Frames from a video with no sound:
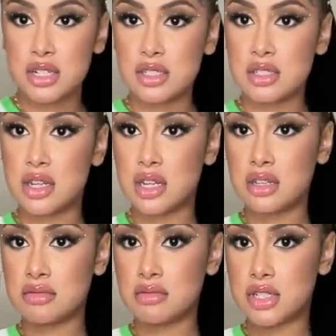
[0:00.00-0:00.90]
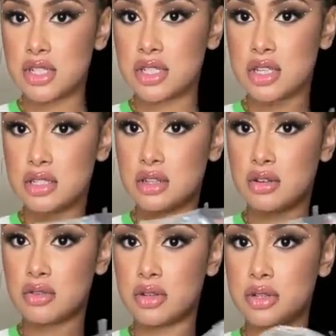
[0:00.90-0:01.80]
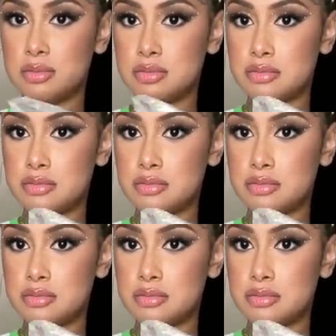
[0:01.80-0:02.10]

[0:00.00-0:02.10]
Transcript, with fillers: looks like. It just says The Kript.